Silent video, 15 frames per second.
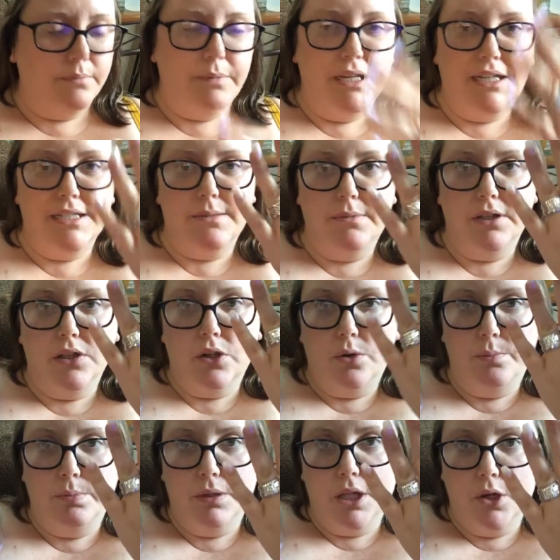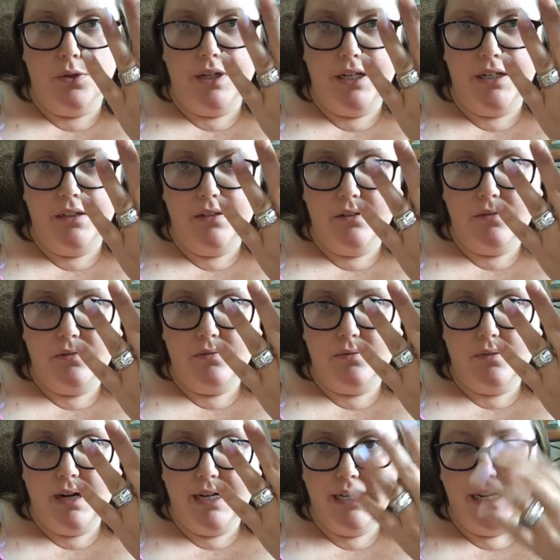because I'm a little bloated
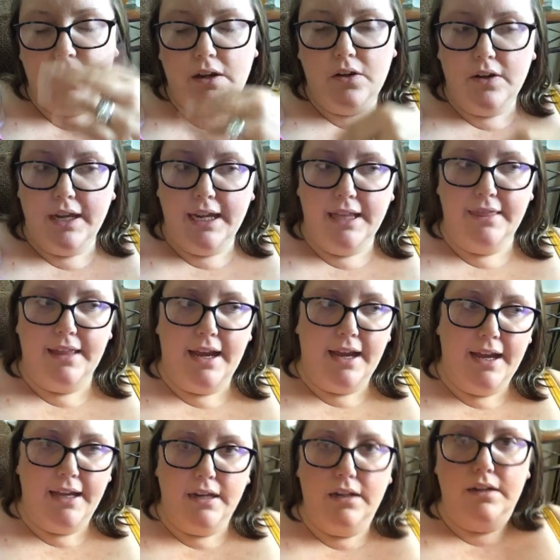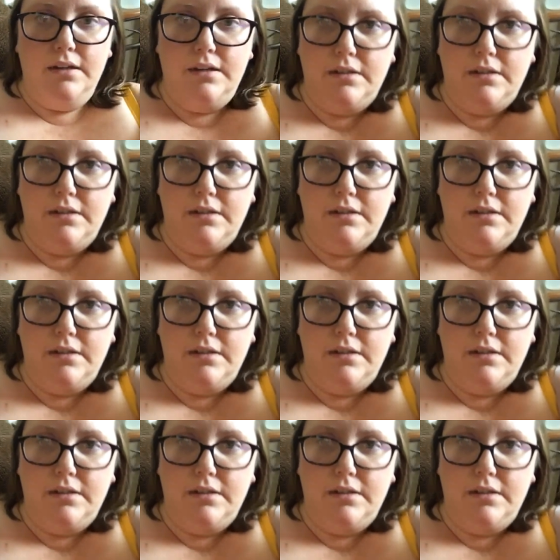right now, and that,